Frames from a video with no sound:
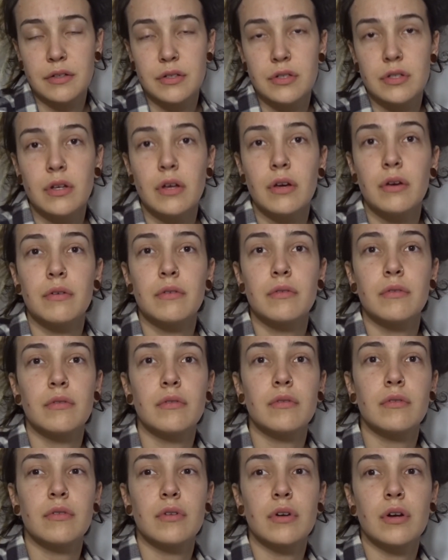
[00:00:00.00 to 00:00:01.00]
So,
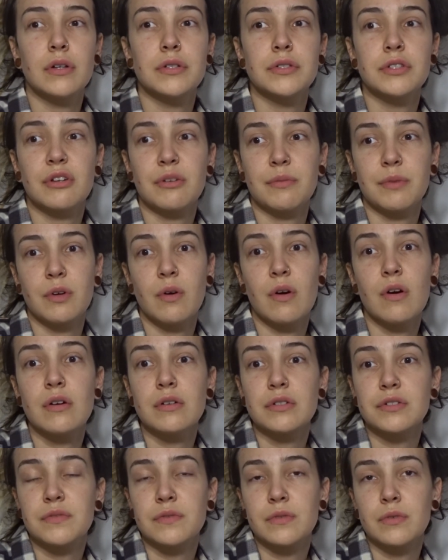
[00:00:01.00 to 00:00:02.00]
last time you
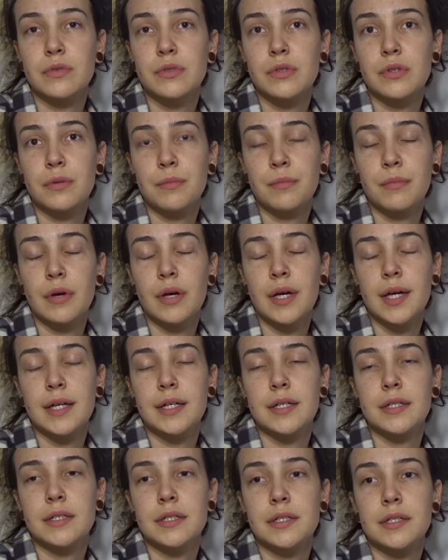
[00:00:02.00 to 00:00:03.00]
asked for them
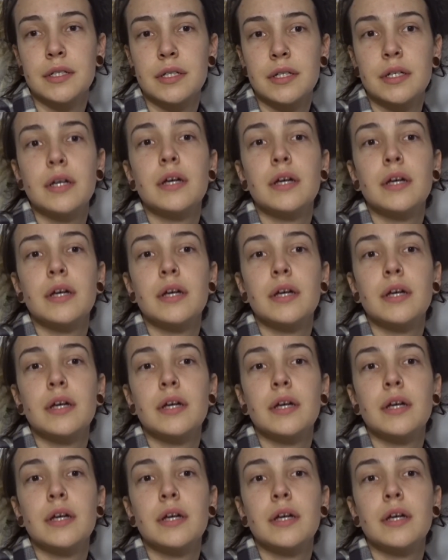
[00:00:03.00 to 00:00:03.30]
and...